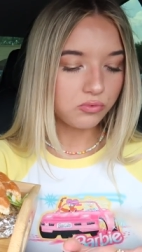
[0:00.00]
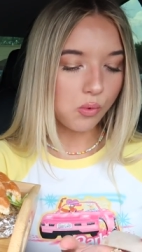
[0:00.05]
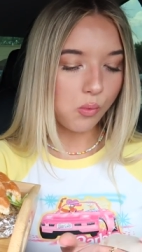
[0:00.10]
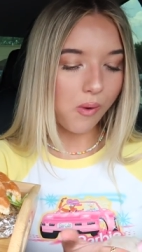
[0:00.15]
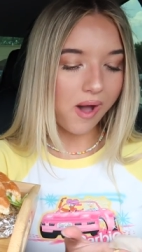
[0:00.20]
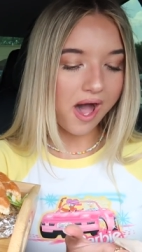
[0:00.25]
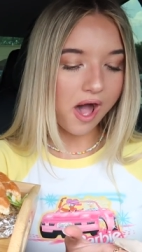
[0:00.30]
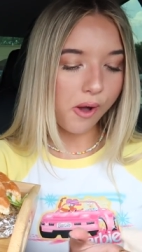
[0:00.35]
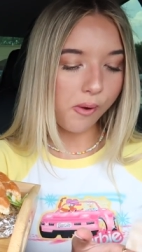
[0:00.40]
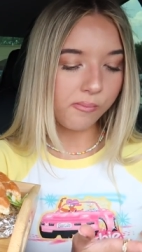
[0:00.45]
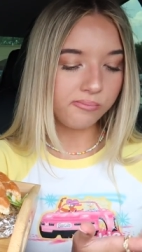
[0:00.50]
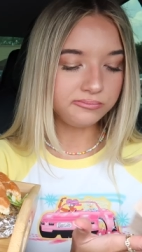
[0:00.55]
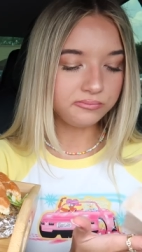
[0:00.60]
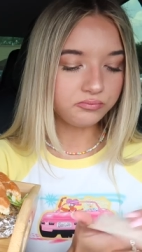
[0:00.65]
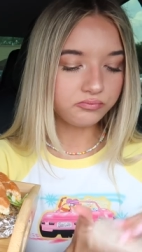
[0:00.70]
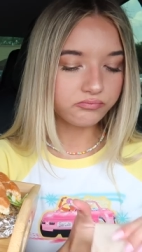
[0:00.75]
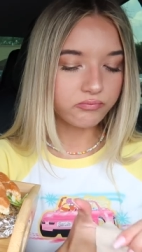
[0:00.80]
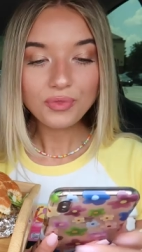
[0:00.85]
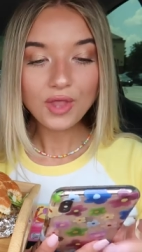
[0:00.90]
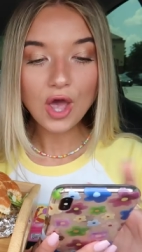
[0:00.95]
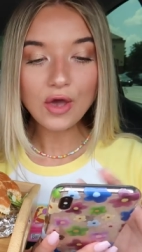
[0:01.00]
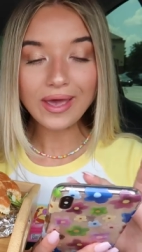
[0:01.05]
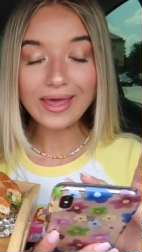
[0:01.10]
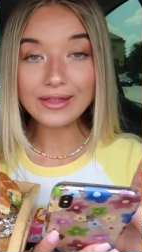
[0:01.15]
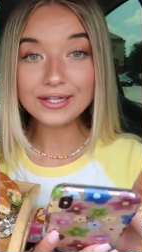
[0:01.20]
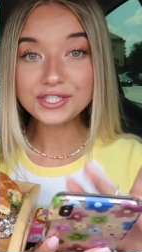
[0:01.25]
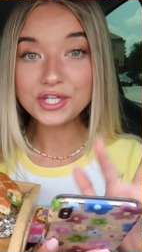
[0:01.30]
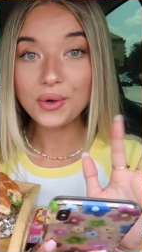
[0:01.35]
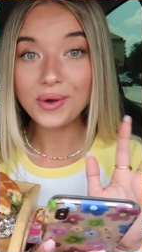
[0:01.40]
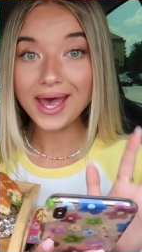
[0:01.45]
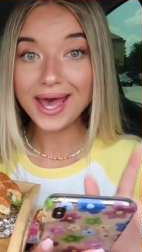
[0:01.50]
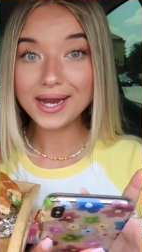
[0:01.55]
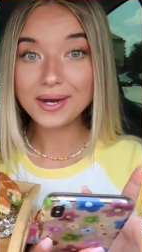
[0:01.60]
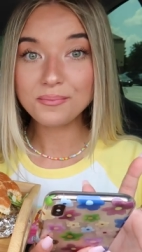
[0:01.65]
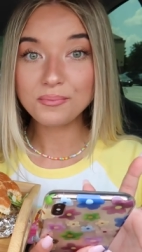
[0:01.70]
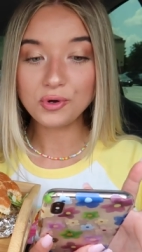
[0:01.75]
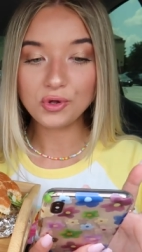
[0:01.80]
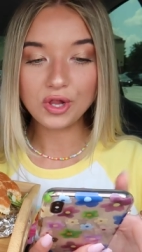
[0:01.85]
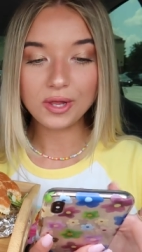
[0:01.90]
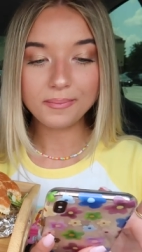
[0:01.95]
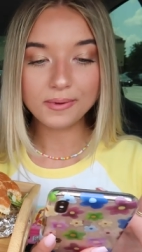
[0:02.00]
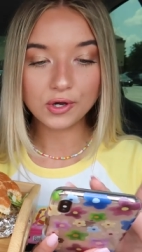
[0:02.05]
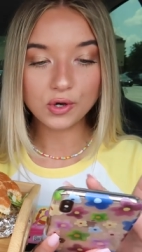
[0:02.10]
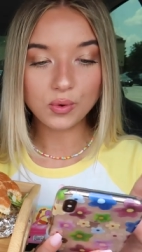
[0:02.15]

Wow. Okay, let's go ahead and pull up a